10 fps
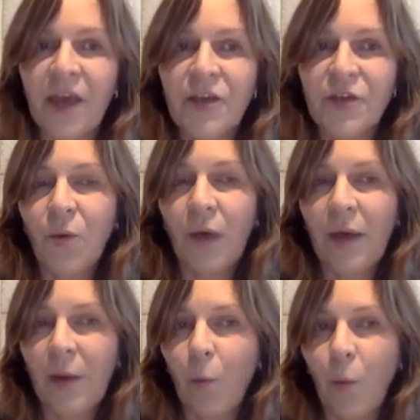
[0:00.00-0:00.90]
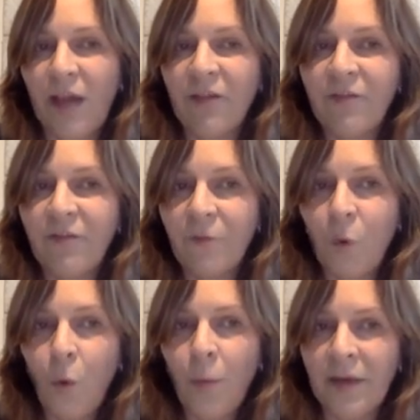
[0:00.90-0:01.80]
So while
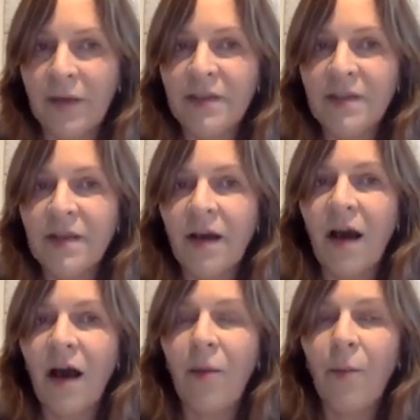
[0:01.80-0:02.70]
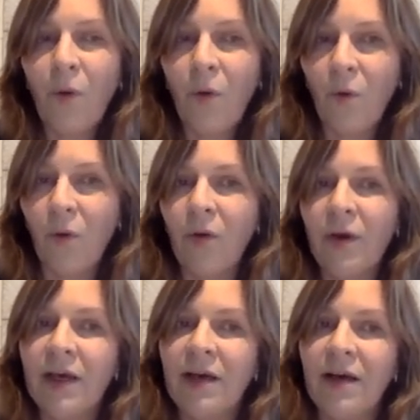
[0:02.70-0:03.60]
warmers are more
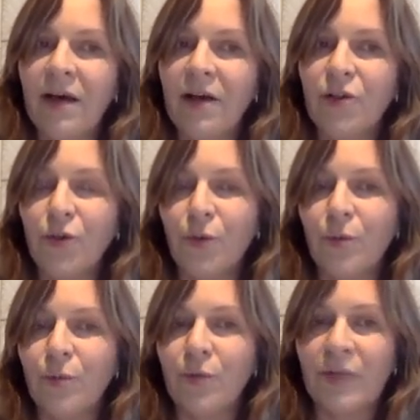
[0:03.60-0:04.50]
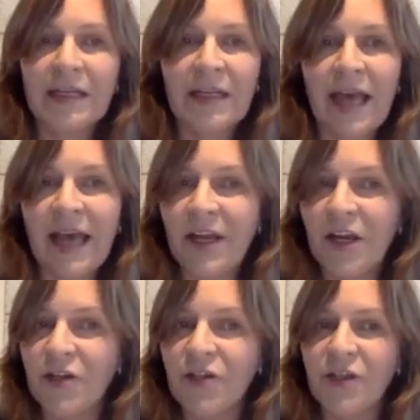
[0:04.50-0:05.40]
uh, to bring
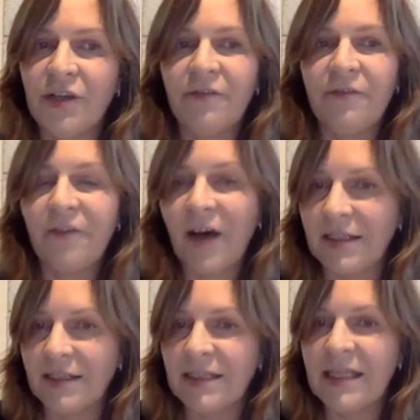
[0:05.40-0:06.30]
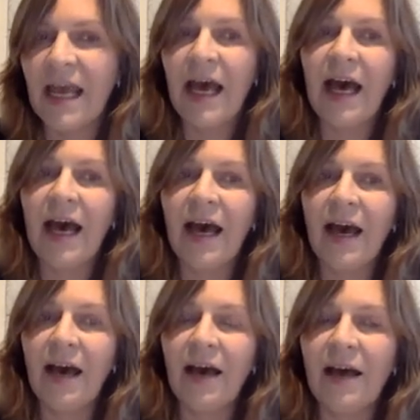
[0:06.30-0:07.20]
energy, fun,
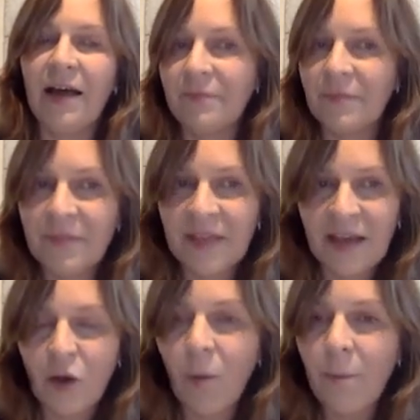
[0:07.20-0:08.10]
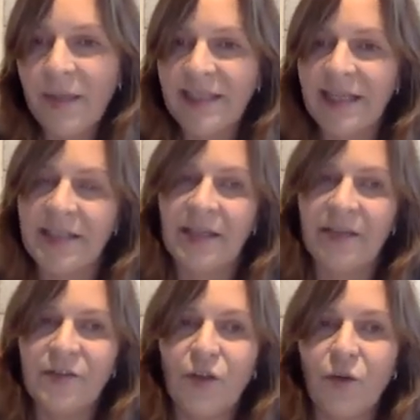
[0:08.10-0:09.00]
uh, they are
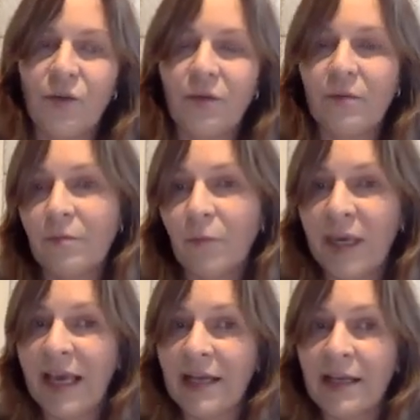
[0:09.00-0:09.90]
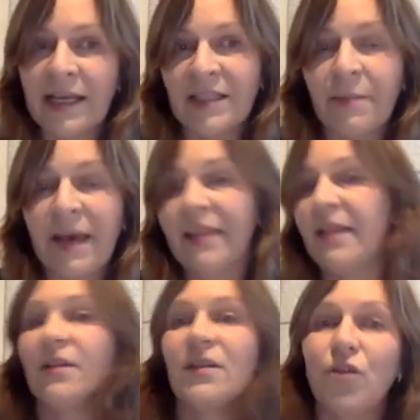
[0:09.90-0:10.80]
competitive. So we can expect
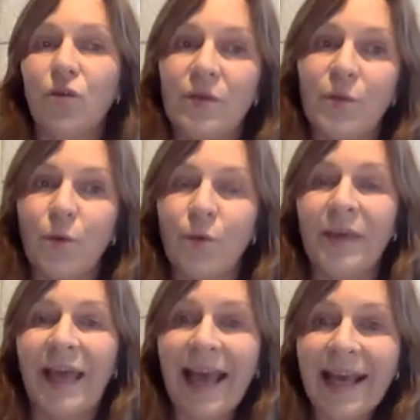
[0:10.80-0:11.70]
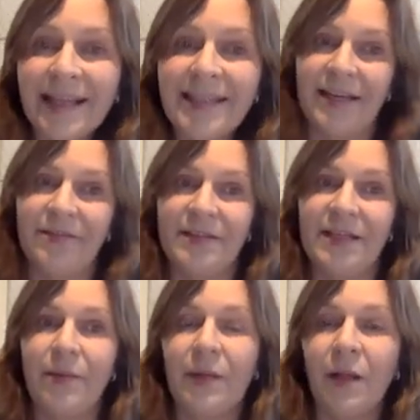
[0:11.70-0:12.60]
that the students would be active.
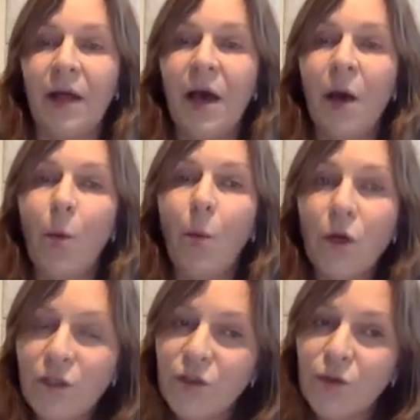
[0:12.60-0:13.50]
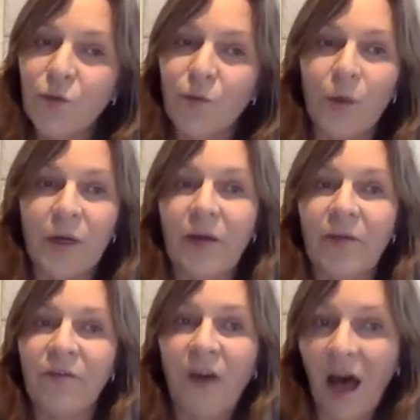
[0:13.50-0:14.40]
They will want to work
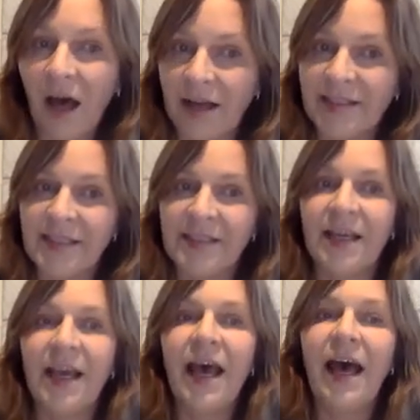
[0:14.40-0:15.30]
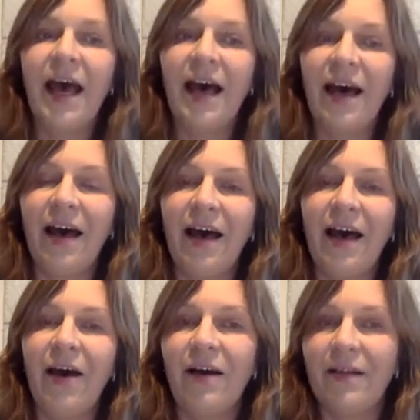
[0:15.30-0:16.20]
fast. Uh,
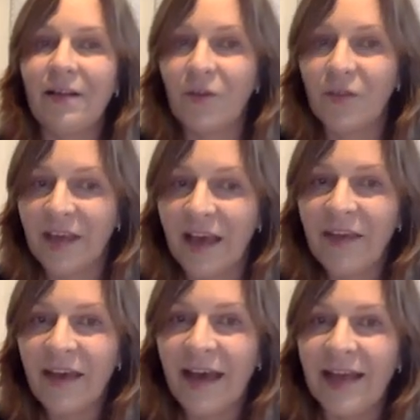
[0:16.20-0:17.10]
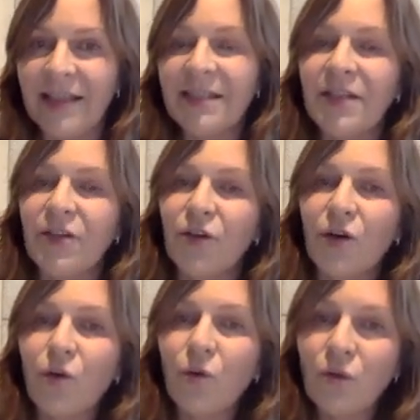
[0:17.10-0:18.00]
on the other hand, the
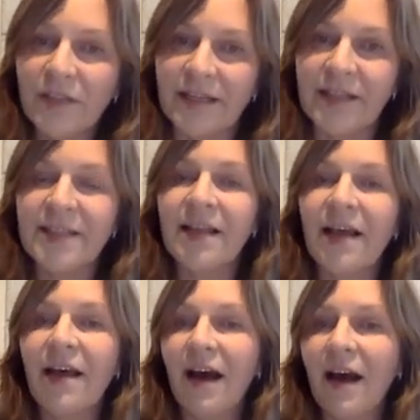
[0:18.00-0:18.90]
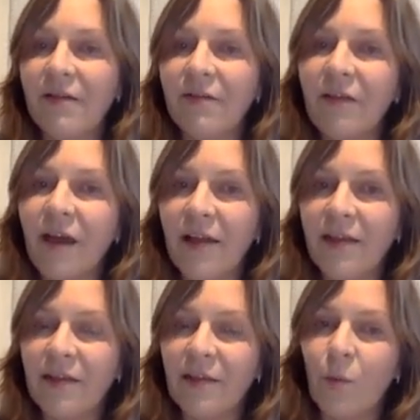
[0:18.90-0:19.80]
coolers are
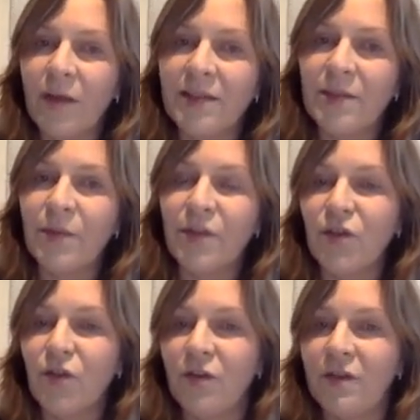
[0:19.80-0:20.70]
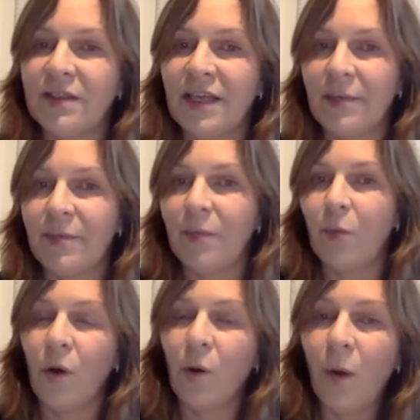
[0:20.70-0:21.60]
rather the ones when students keep
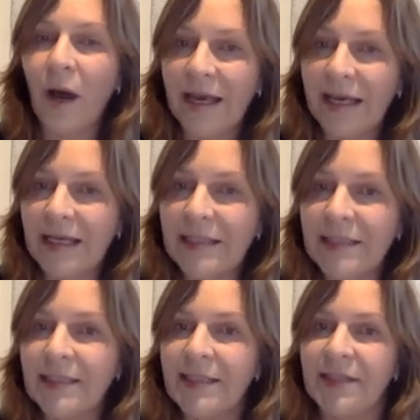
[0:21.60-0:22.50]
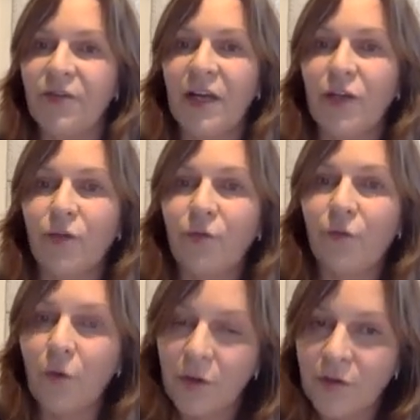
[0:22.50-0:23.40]
more quiet, they try to
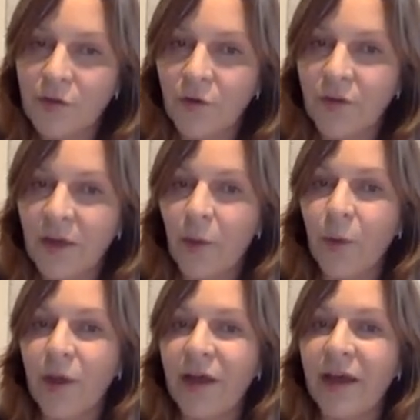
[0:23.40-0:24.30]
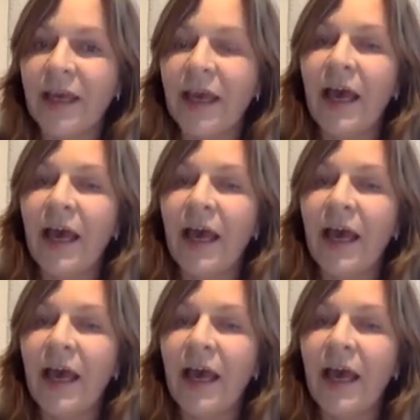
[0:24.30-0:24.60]
focus on their work.